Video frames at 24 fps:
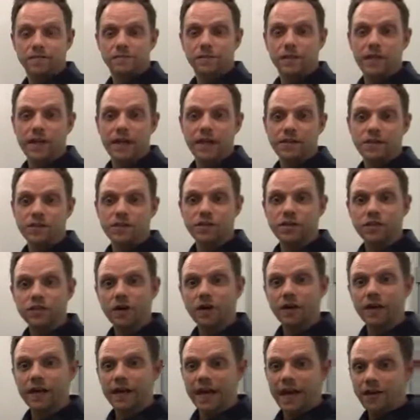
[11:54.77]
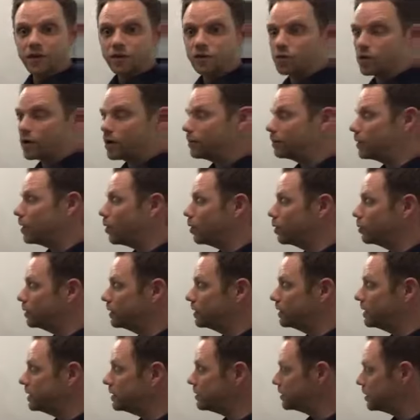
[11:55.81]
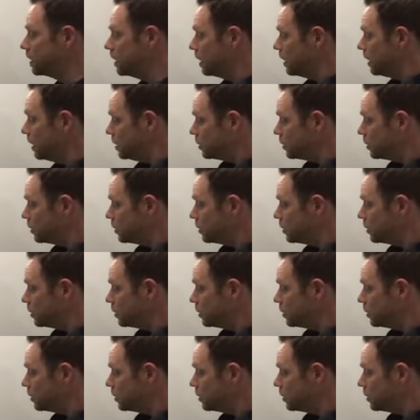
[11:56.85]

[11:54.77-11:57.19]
Okay, so you're starting to catch where I'm going with this.